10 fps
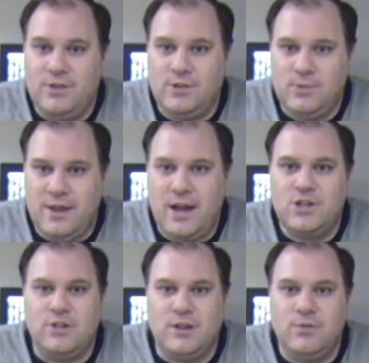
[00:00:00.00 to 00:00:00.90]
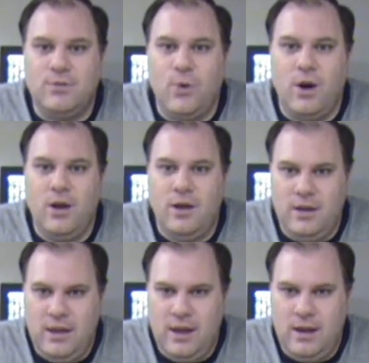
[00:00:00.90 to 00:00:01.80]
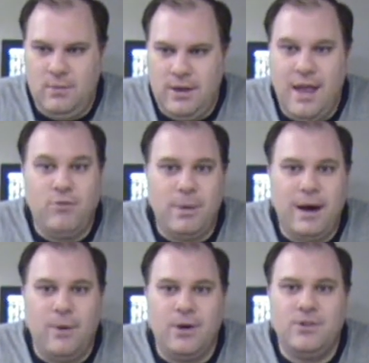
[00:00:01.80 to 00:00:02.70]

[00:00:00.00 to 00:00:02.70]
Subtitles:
1483 fairly substantially for